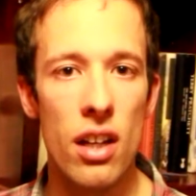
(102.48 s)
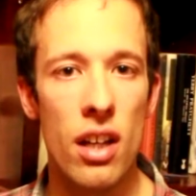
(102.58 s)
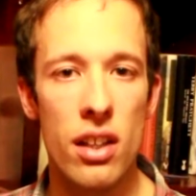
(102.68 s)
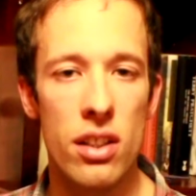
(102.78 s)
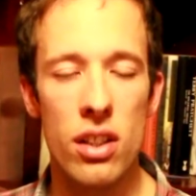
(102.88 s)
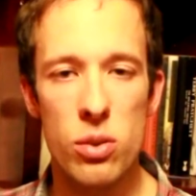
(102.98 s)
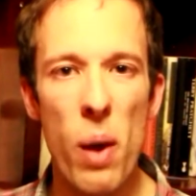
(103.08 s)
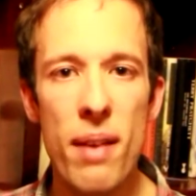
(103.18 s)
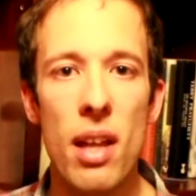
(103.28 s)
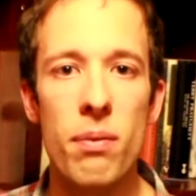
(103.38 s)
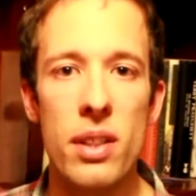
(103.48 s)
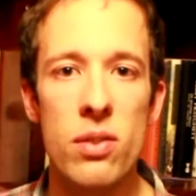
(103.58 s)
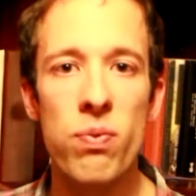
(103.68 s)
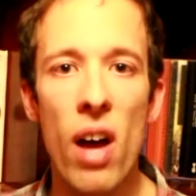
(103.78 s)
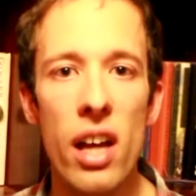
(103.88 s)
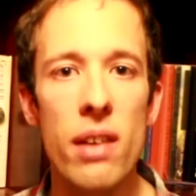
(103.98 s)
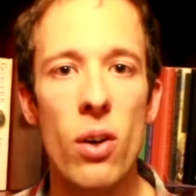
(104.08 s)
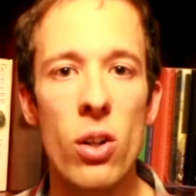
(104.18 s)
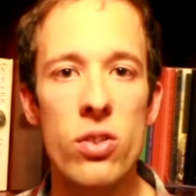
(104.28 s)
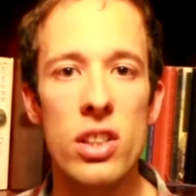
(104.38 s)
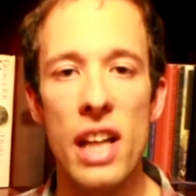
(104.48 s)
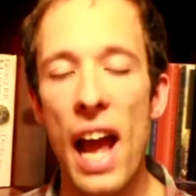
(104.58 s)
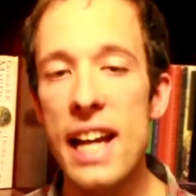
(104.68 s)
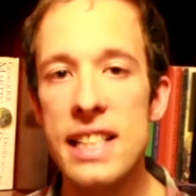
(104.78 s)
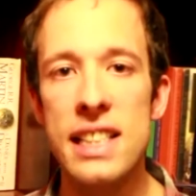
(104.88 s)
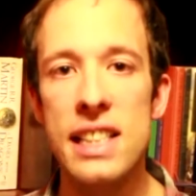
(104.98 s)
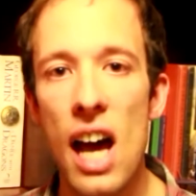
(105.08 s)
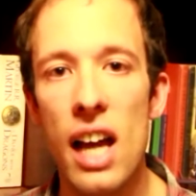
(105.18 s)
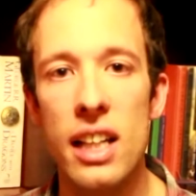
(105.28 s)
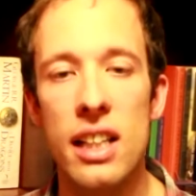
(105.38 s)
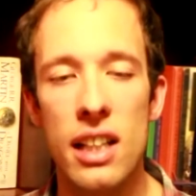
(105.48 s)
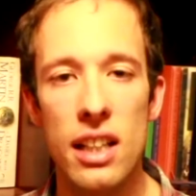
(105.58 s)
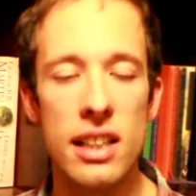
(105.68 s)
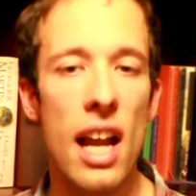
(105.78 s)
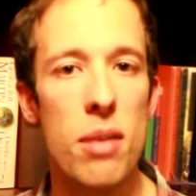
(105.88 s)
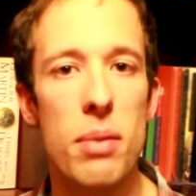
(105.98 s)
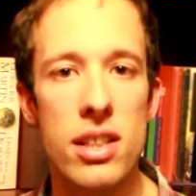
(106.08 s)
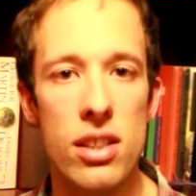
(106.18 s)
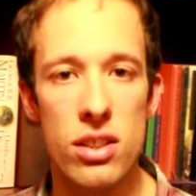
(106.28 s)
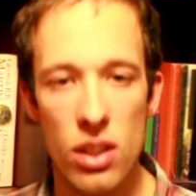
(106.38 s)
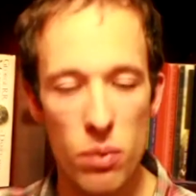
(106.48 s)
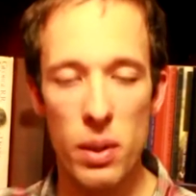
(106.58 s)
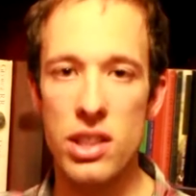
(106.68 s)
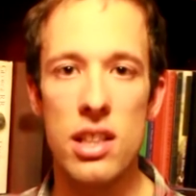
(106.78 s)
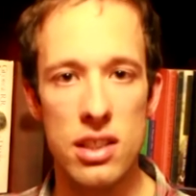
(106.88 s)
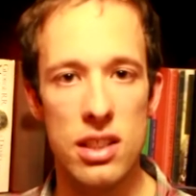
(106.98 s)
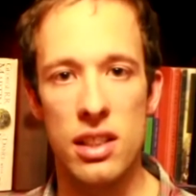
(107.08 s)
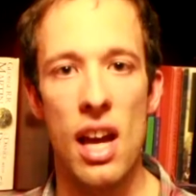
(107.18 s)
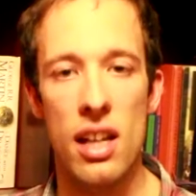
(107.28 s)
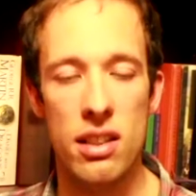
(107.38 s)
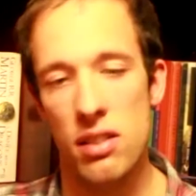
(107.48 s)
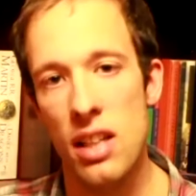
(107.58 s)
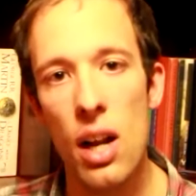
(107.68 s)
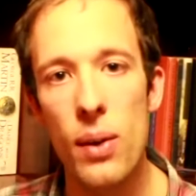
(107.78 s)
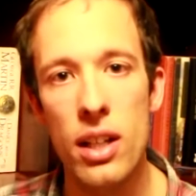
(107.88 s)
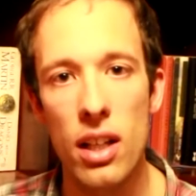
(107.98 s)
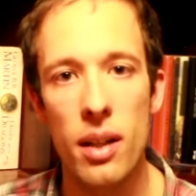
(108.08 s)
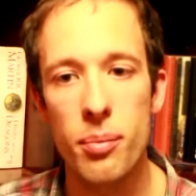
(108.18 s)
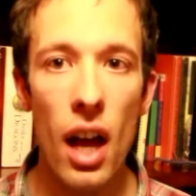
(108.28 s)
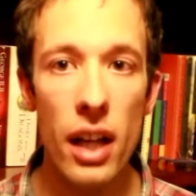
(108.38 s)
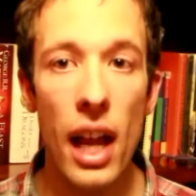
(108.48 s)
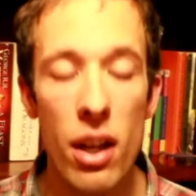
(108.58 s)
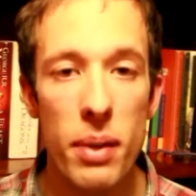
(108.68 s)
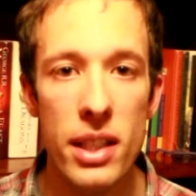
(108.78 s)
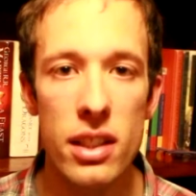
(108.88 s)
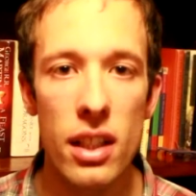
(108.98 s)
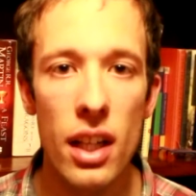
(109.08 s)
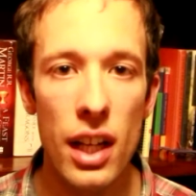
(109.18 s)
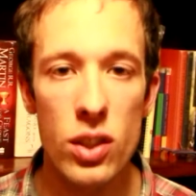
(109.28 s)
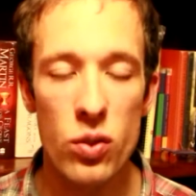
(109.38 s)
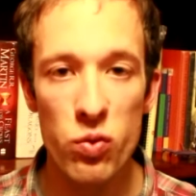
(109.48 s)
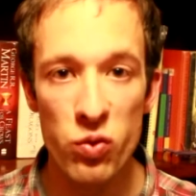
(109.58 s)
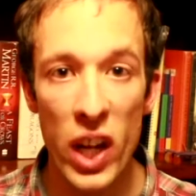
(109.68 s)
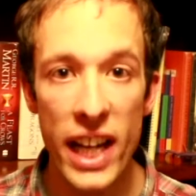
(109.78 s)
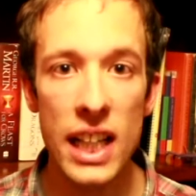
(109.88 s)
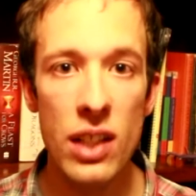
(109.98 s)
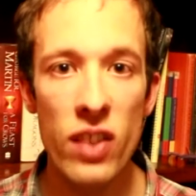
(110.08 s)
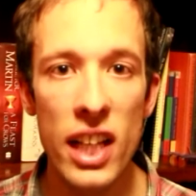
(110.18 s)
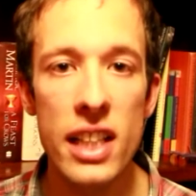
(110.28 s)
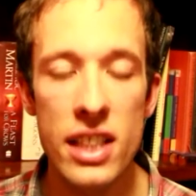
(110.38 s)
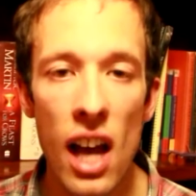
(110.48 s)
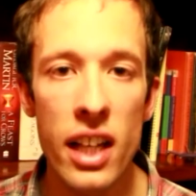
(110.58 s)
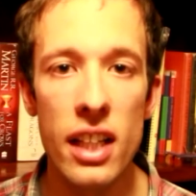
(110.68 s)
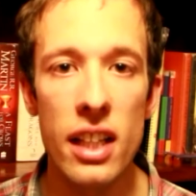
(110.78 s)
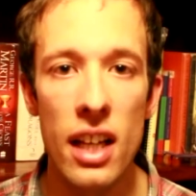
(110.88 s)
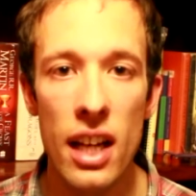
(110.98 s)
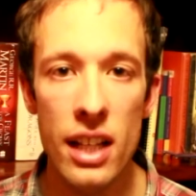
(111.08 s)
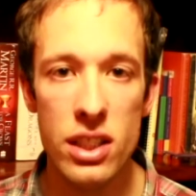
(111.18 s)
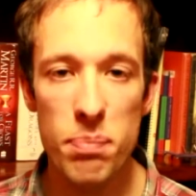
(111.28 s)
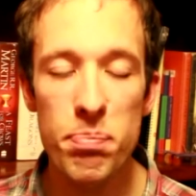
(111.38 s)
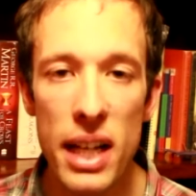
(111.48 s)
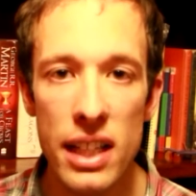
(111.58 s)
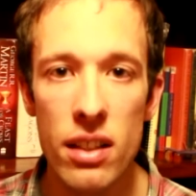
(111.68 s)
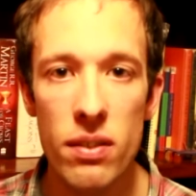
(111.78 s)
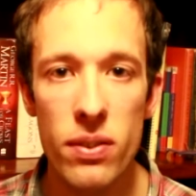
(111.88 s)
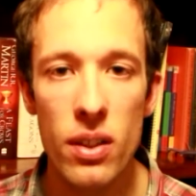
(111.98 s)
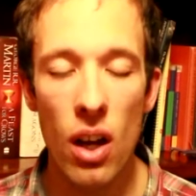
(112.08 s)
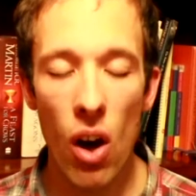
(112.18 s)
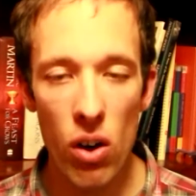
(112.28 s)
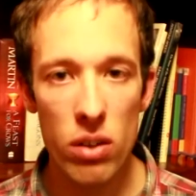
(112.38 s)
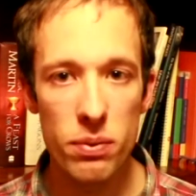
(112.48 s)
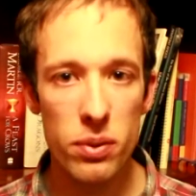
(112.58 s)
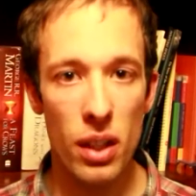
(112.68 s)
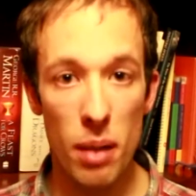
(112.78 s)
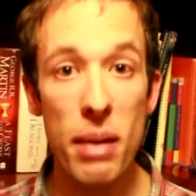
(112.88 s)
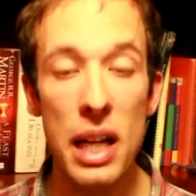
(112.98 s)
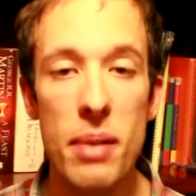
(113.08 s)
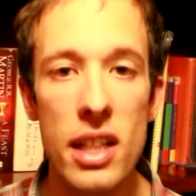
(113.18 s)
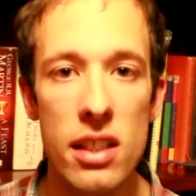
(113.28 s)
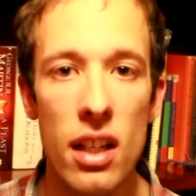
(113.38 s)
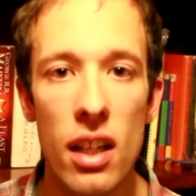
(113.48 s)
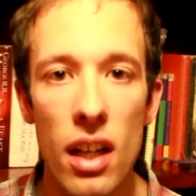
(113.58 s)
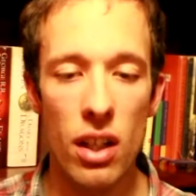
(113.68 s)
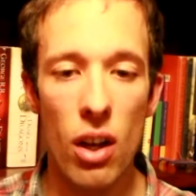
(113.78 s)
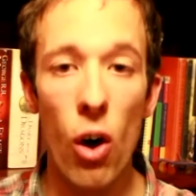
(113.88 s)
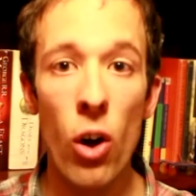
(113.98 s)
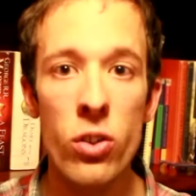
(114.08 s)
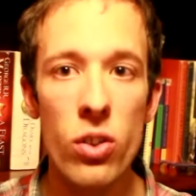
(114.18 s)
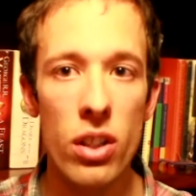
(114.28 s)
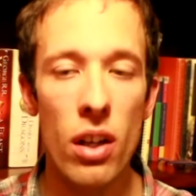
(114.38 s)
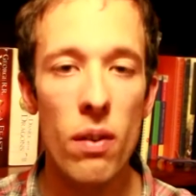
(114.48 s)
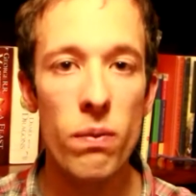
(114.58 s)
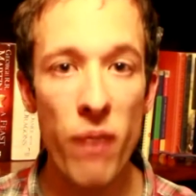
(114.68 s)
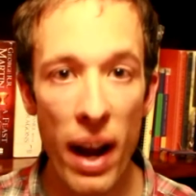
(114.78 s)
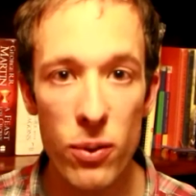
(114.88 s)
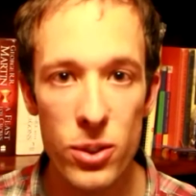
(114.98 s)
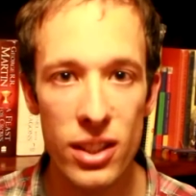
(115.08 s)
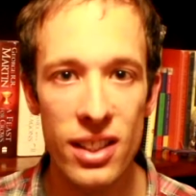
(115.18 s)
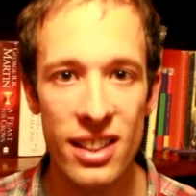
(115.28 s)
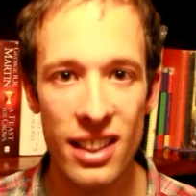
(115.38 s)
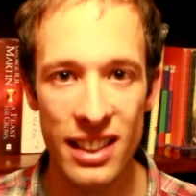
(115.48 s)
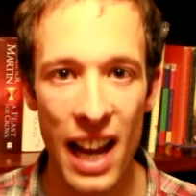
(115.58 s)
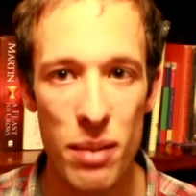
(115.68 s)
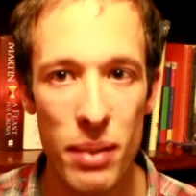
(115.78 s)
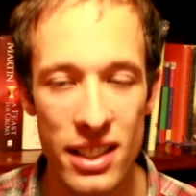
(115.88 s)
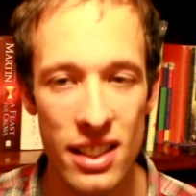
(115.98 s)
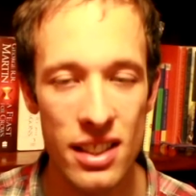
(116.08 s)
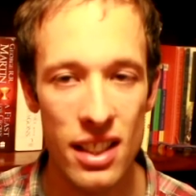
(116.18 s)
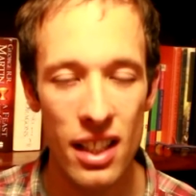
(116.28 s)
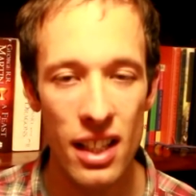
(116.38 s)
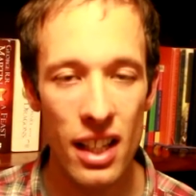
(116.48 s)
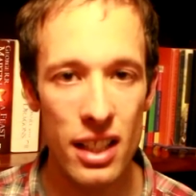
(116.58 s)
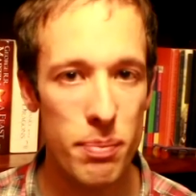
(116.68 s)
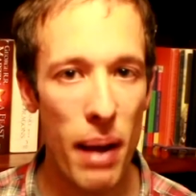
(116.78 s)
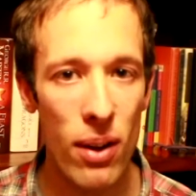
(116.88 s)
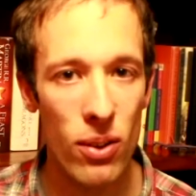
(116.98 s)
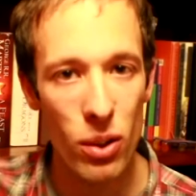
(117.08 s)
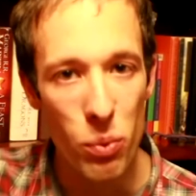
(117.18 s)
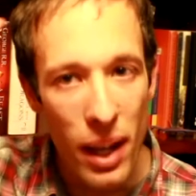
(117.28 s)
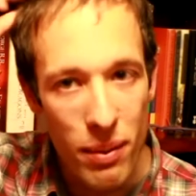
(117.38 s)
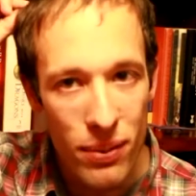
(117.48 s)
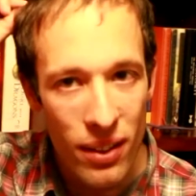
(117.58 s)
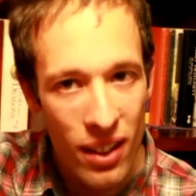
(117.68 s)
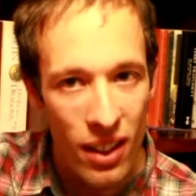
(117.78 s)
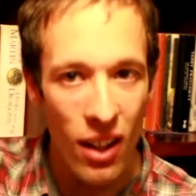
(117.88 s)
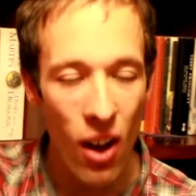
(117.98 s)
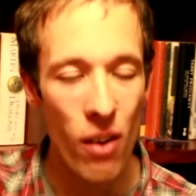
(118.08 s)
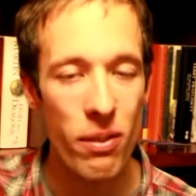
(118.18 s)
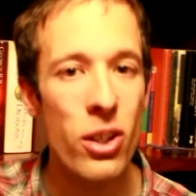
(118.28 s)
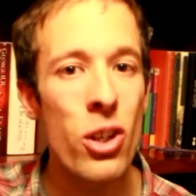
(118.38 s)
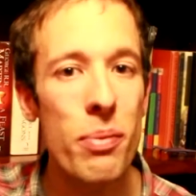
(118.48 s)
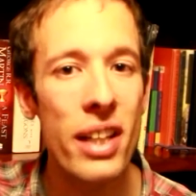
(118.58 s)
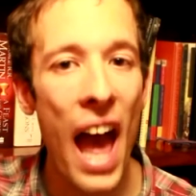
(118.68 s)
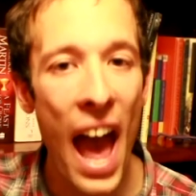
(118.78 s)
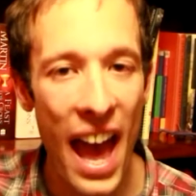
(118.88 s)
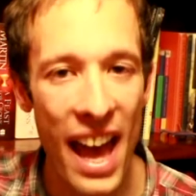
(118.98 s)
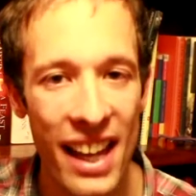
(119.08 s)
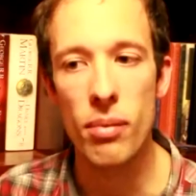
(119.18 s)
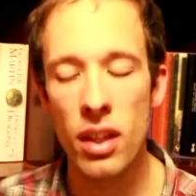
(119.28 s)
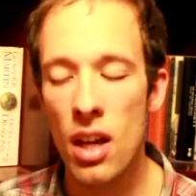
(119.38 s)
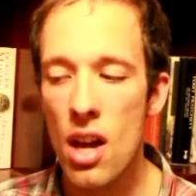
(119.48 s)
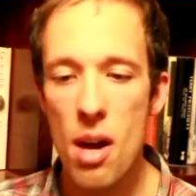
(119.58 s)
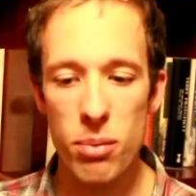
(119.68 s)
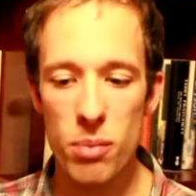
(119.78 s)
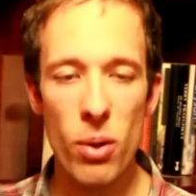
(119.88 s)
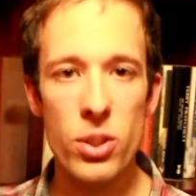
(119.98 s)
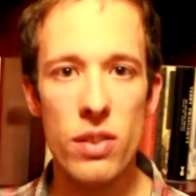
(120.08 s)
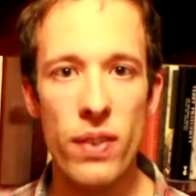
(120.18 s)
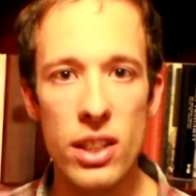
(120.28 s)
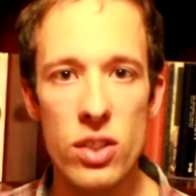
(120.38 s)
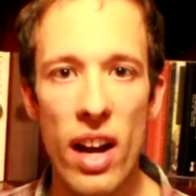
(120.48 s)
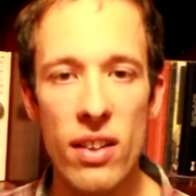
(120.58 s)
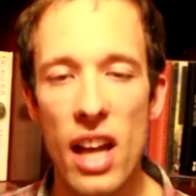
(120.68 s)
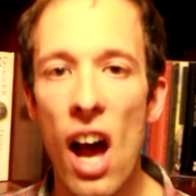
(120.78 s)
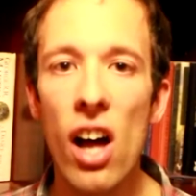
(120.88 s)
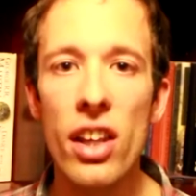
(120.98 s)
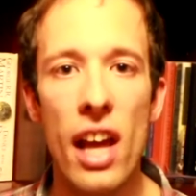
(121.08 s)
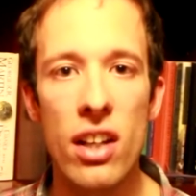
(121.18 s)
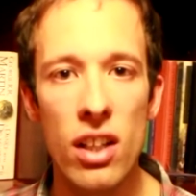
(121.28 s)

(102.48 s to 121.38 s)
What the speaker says: and this wavelength is 589 nanometers, which is that yellowy colour. A nanometer is really, really tiny. It's a millionth of a millimetre. 100,000 nanometers is about the width of a human hair. But most of the things around it aren't that